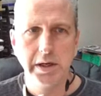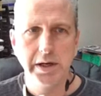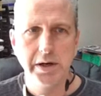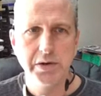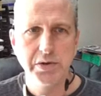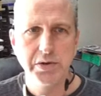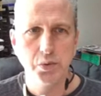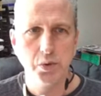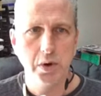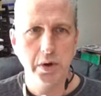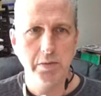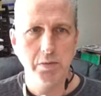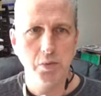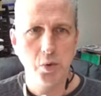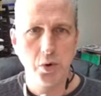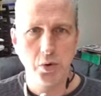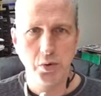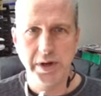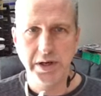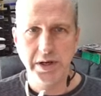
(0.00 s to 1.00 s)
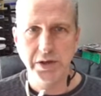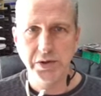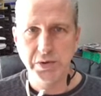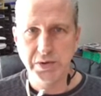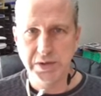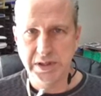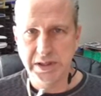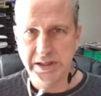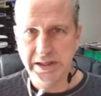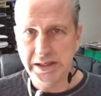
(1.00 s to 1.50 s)
Here's one more way to
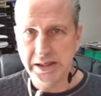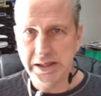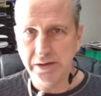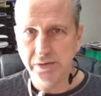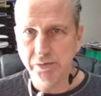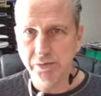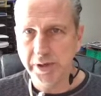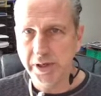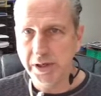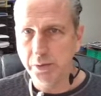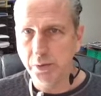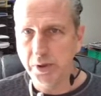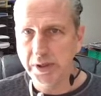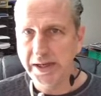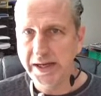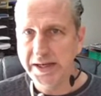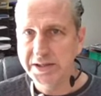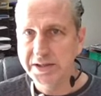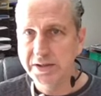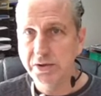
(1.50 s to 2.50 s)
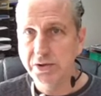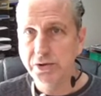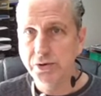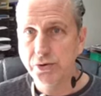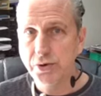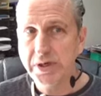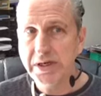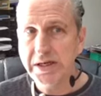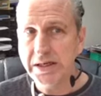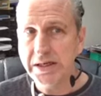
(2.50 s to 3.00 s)
use leave, but it relates to
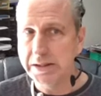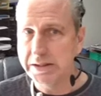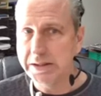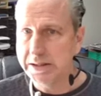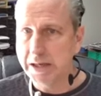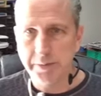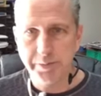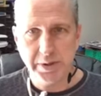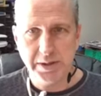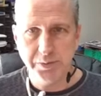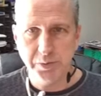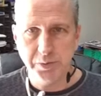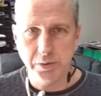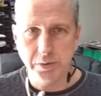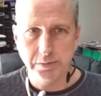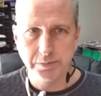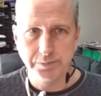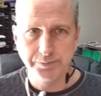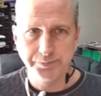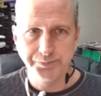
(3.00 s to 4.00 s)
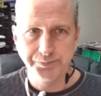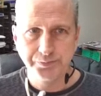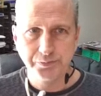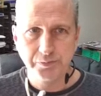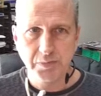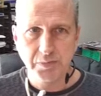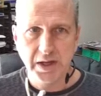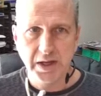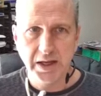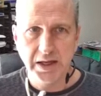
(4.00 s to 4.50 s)
trees, not people.
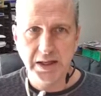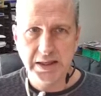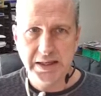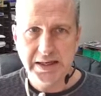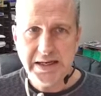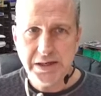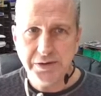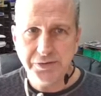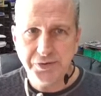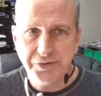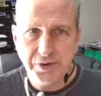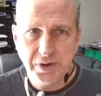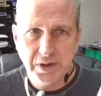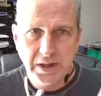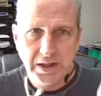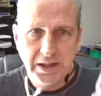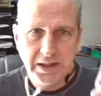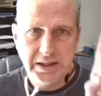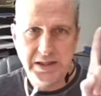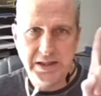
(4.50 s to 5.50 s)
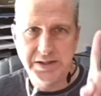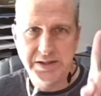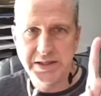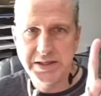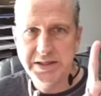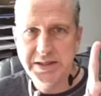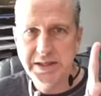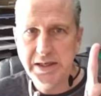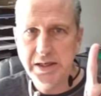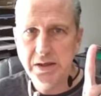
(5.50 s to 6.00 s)
A leaf is
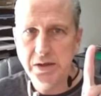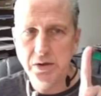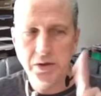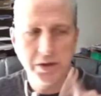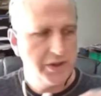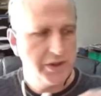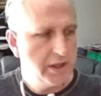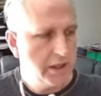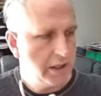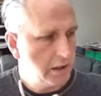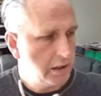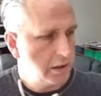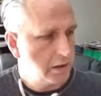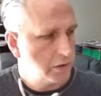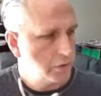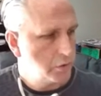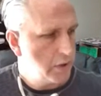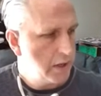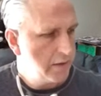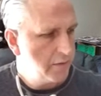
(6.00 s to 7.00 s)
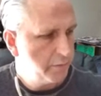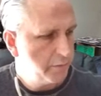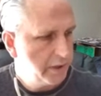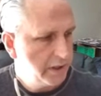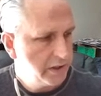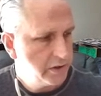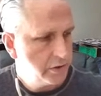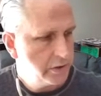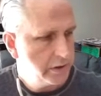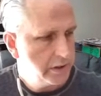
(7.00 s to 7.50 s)
a single thing. Do I have a
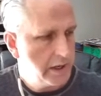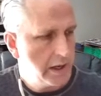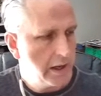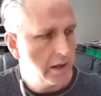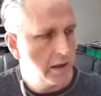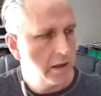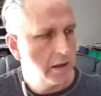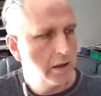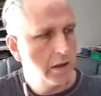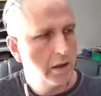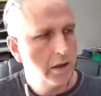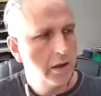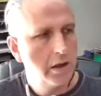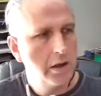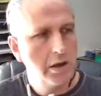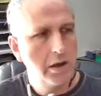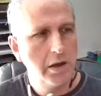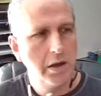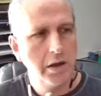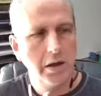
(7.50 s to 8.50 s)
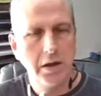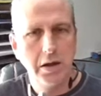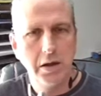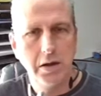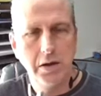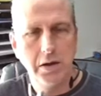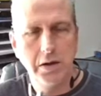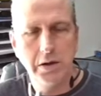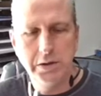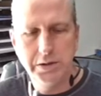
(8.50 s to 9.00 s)
picture? Yeah.
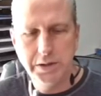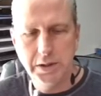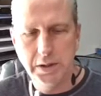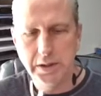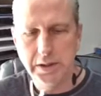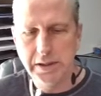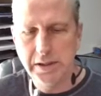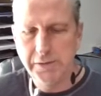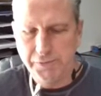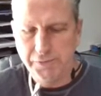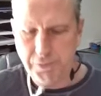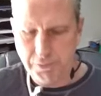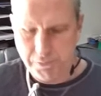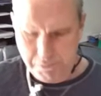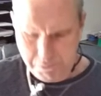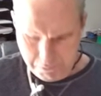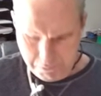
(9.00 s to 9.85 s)
There's a leaf.